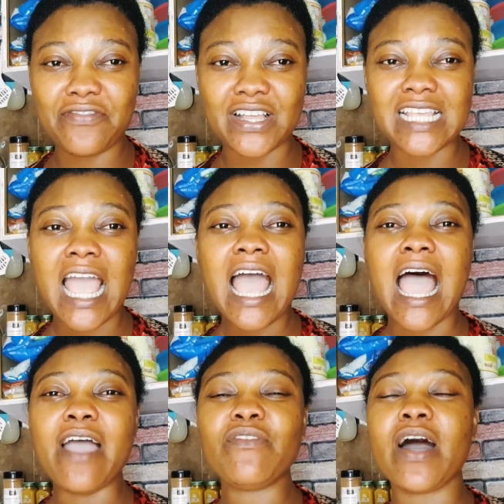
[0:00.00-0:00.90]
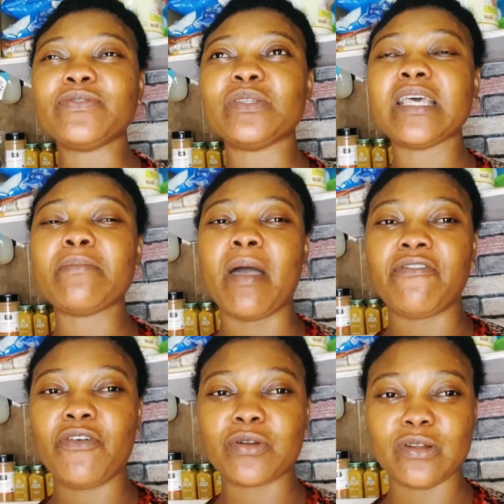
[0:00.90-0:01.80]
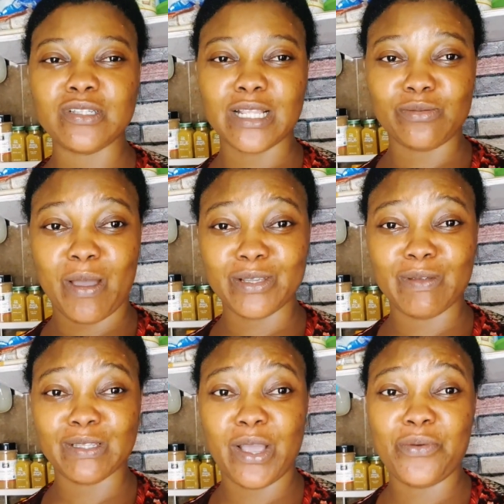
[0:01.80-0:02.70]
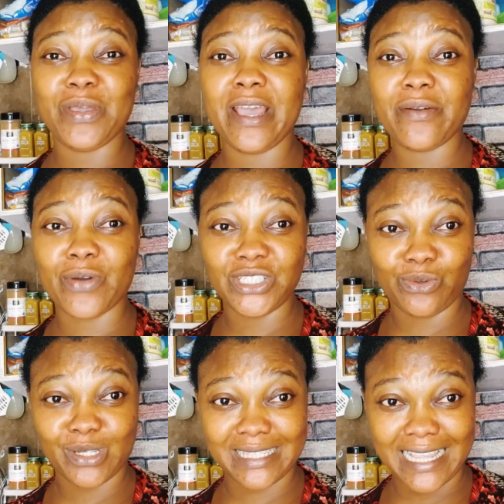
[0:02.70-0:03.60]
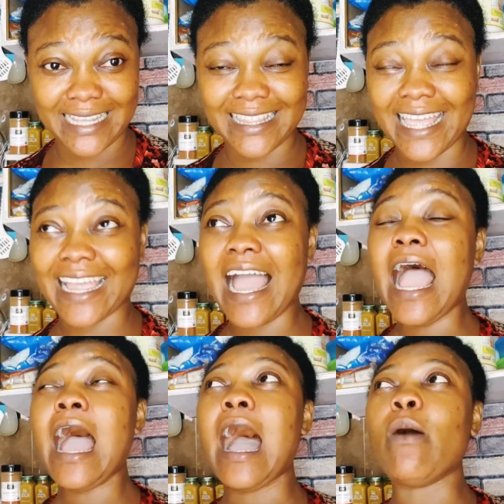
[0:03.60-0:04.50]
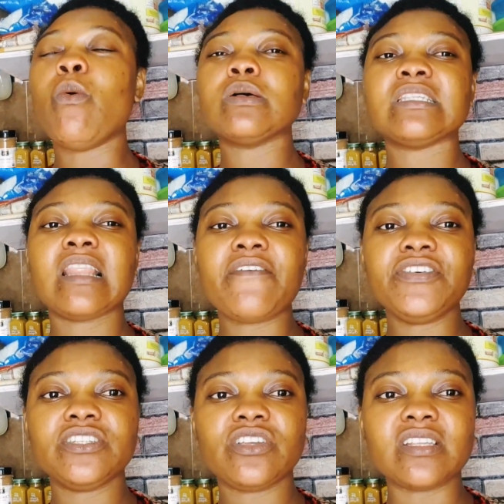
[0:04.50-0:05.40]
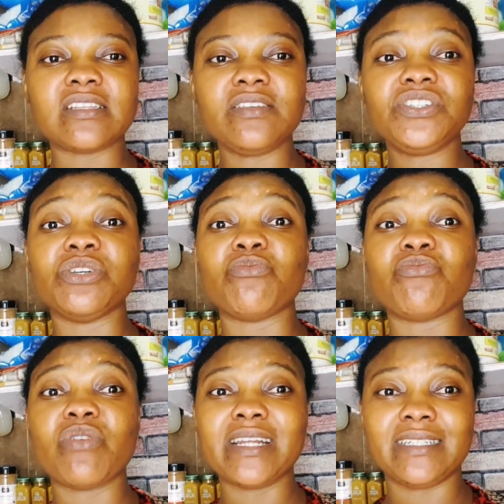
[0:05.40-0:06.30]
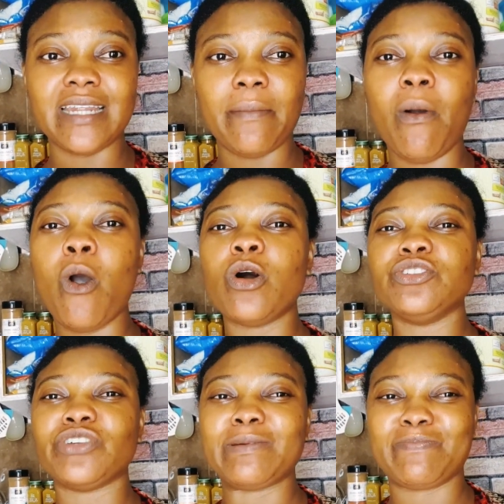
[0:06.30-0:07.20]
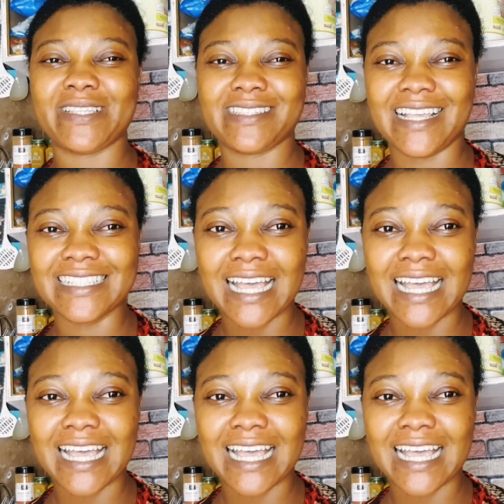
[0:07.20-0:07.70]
In fact, I even have to take my phone closer to my husband so I will be hearing what she was saying. Like, I was laughing. It's just as if she read them one hundred percent.